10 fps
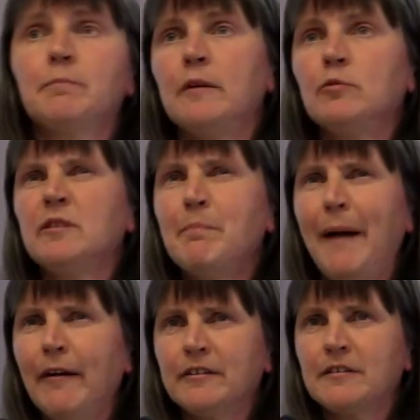but he was
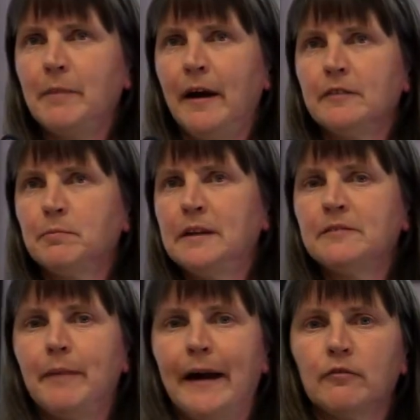embarrassed about his
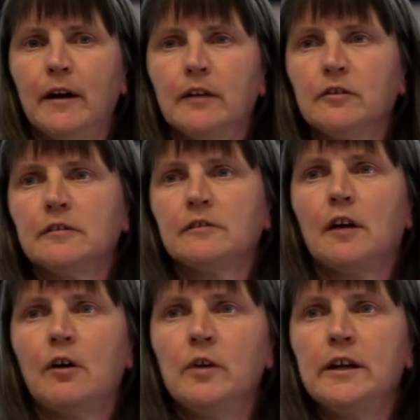police background, and
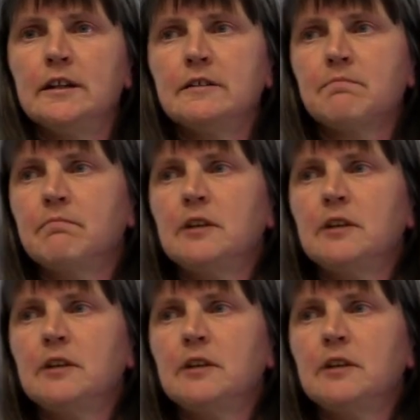so he'd,